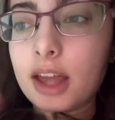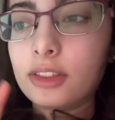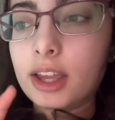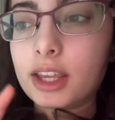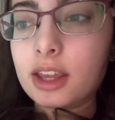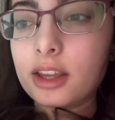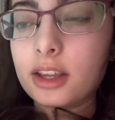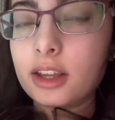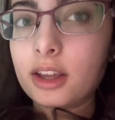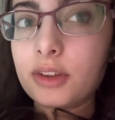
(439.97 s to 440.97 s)
And like
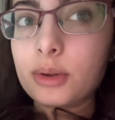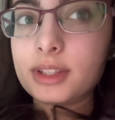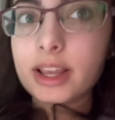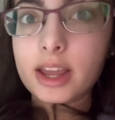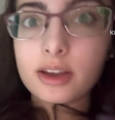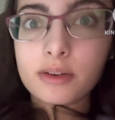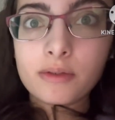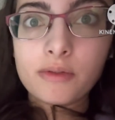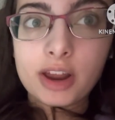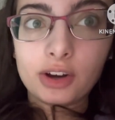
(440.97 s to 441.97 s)
if you say
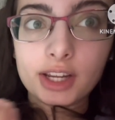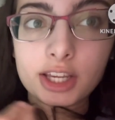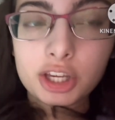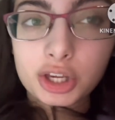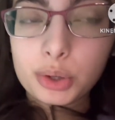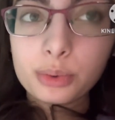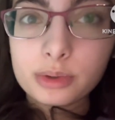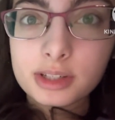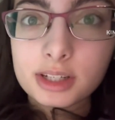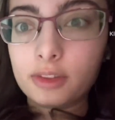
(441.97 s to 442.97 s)
very
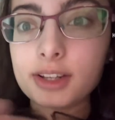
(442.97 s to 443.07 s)
cute,